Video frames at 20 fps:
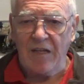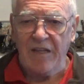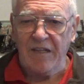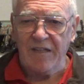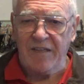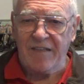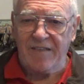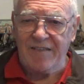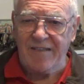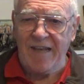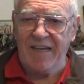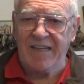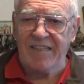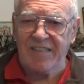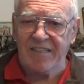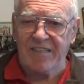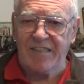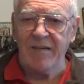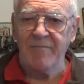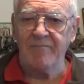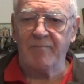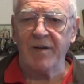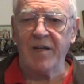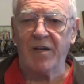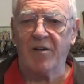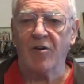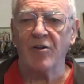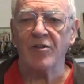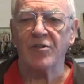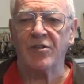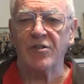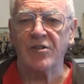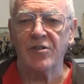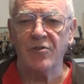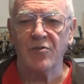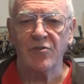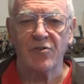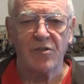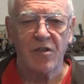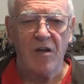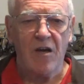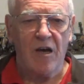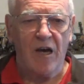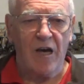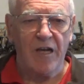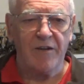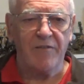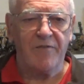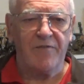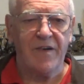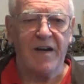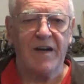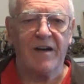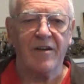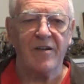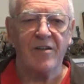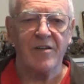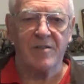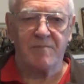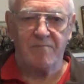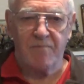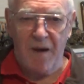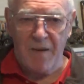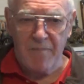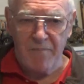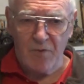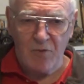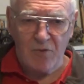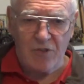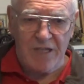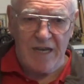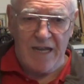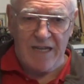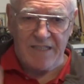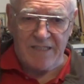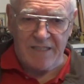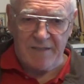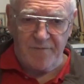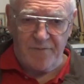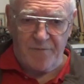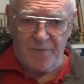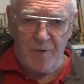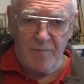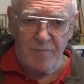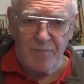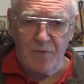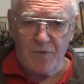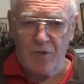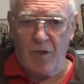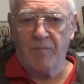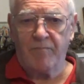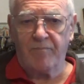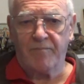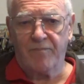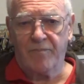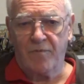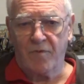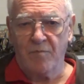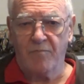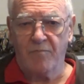The text simply continues on the various bamboo slats from top to